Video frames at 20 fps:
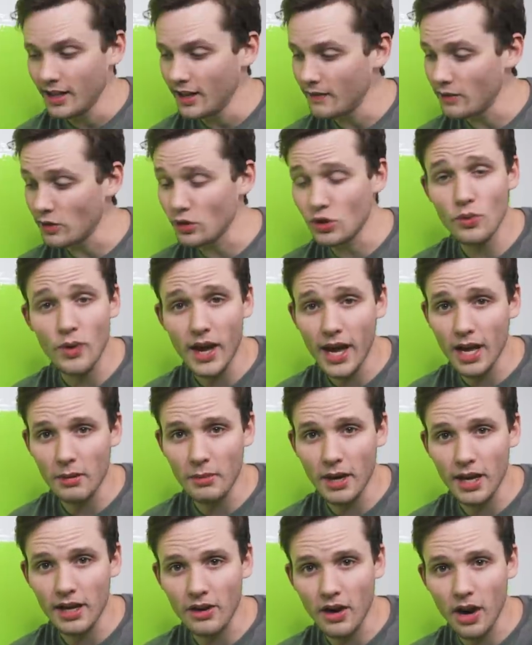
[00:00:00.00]
If you do
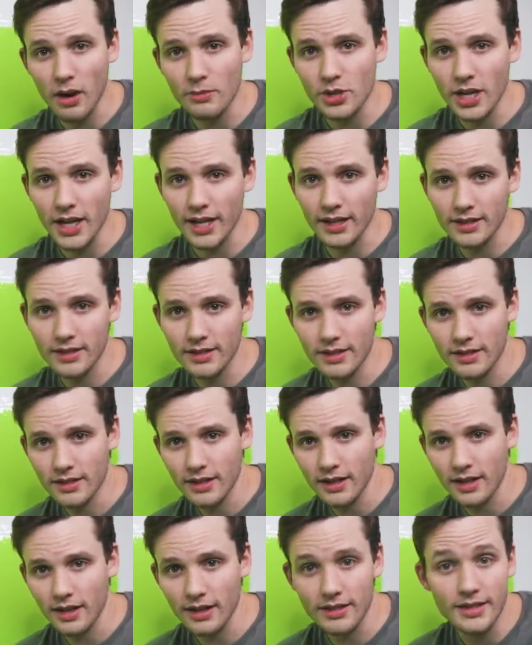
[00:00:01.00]
animate an object,
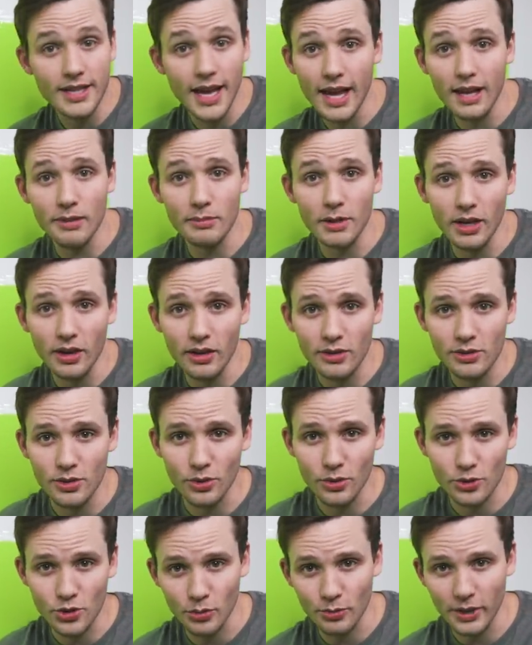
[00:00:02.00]
uh, tag me on
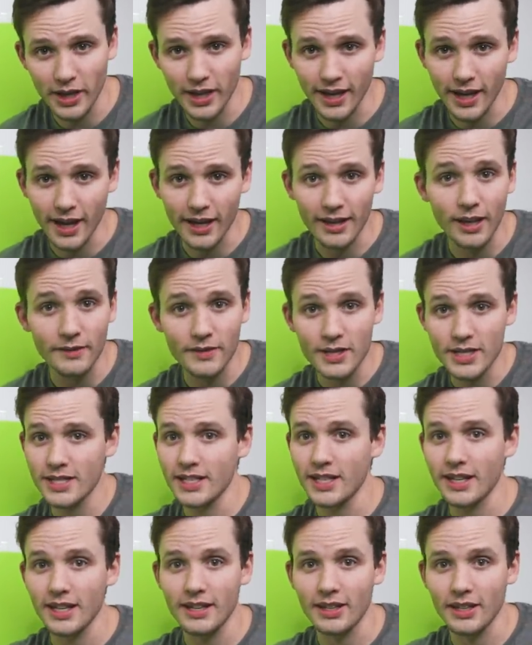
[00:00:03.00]
social media. I'd love to
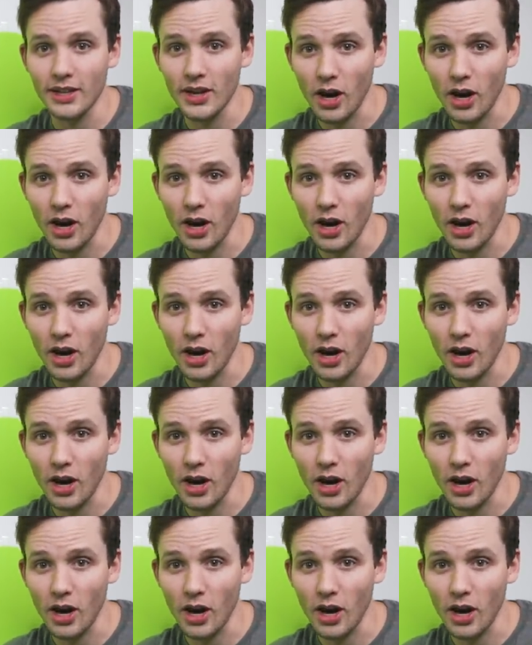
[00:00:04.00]
see it and